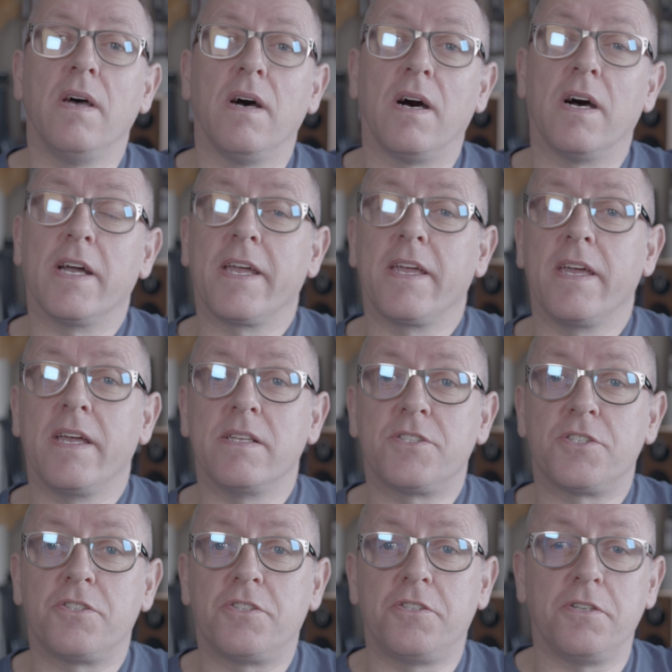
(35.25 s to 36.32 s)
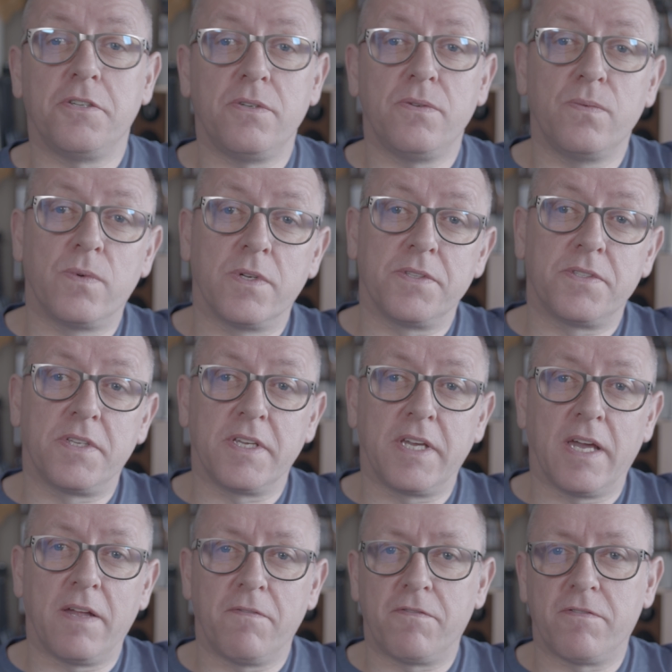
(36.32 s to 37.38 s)
Hi, it's Stu once
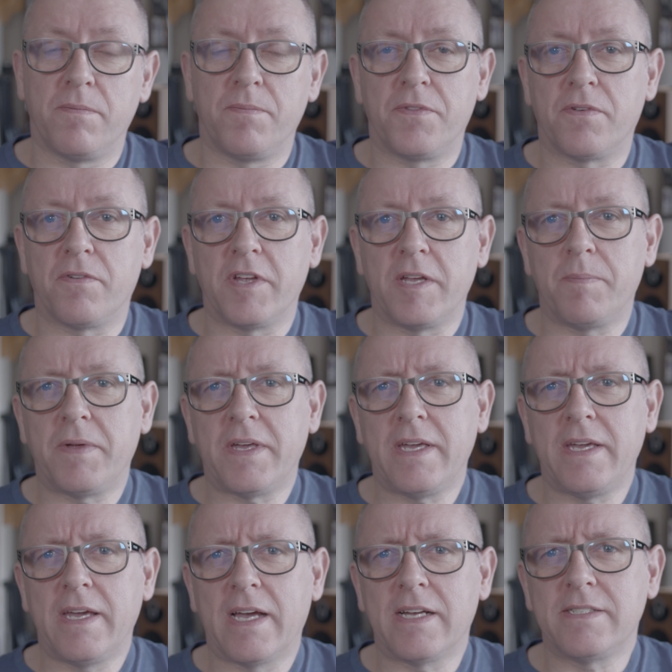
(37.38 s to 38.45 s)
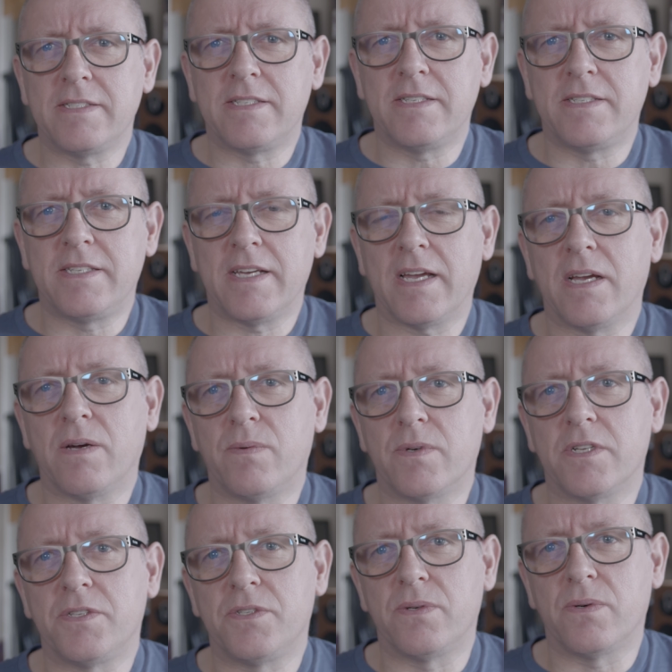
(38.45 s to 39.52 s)
again from 3B, and today I want
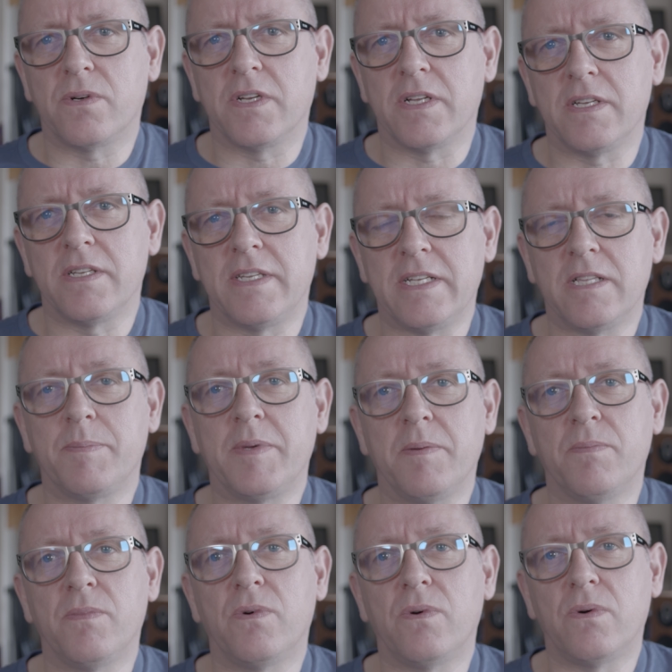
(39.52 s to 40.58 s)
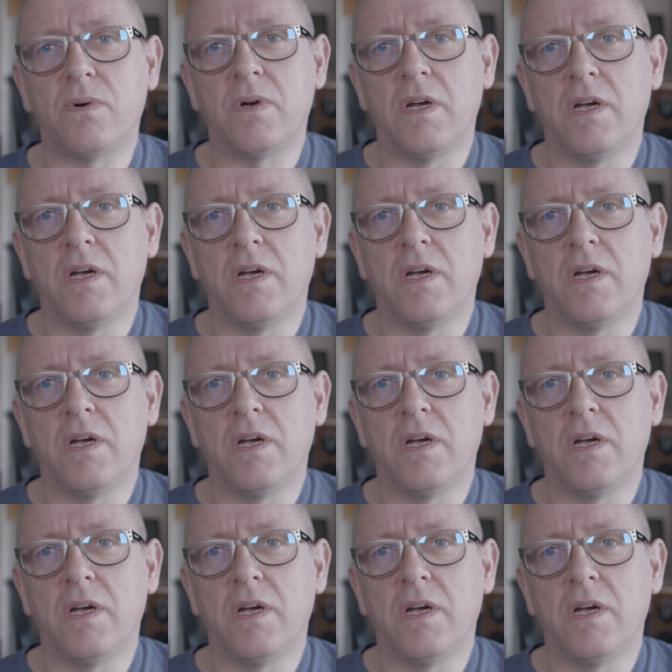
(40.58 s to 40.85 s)
to talk a little bit more